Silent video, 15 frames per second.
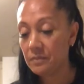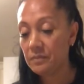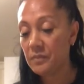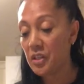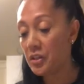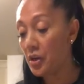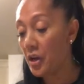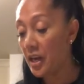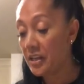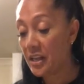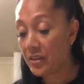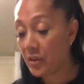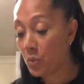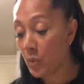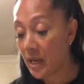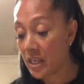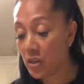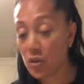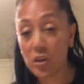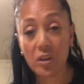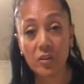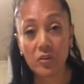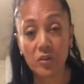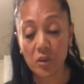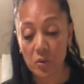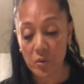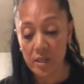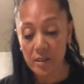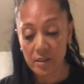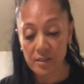You know, another way you can
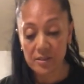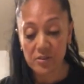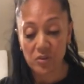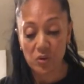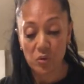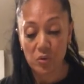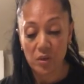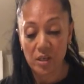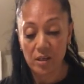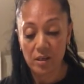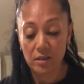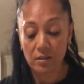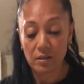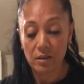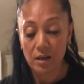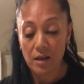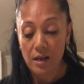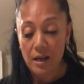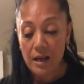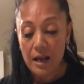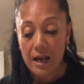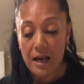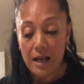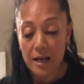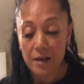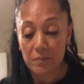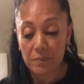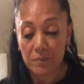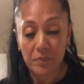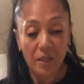do it is you can
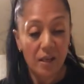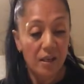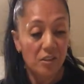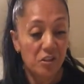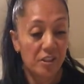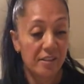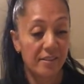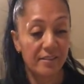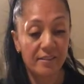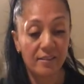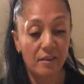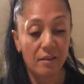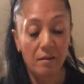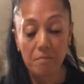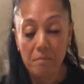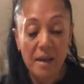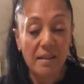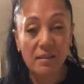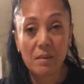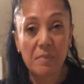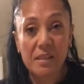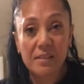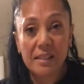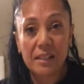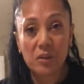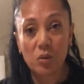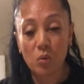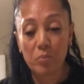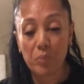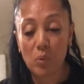just make them into
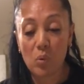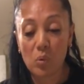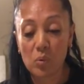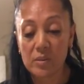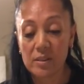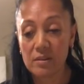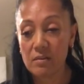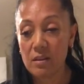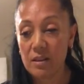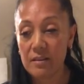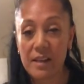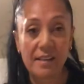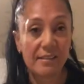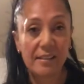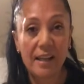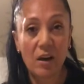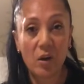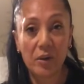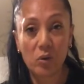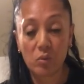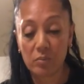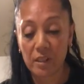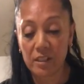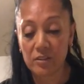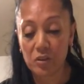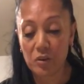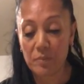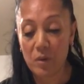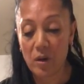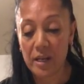little balls. That's how I normally
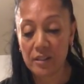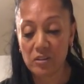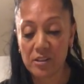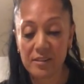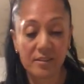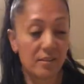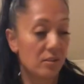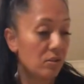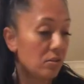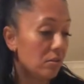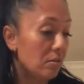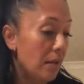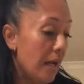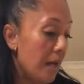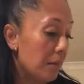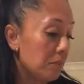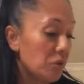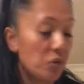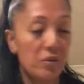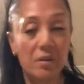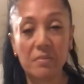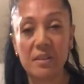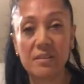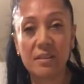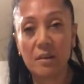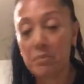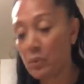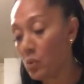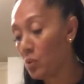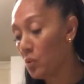do mine. Just do them into
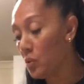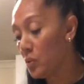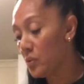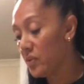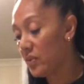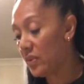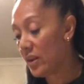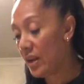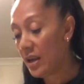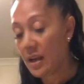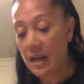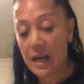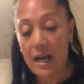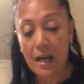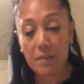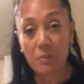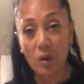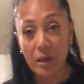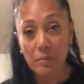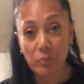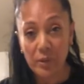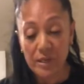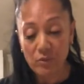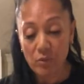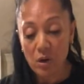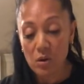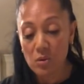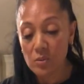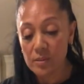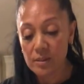balls, like bread
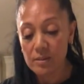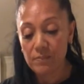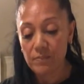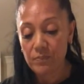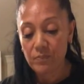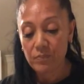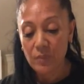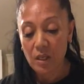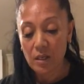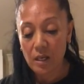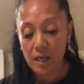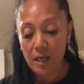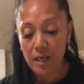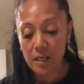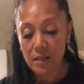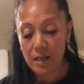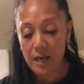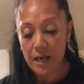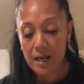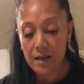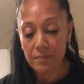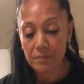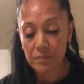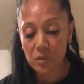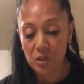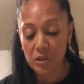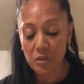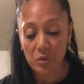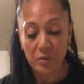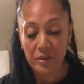rolls. Okay, you
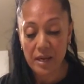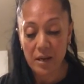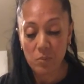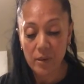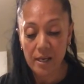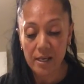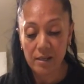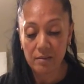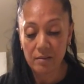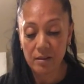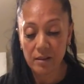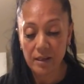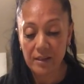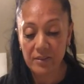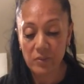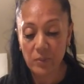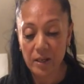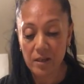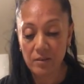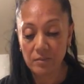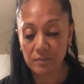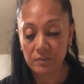can do it that way as well.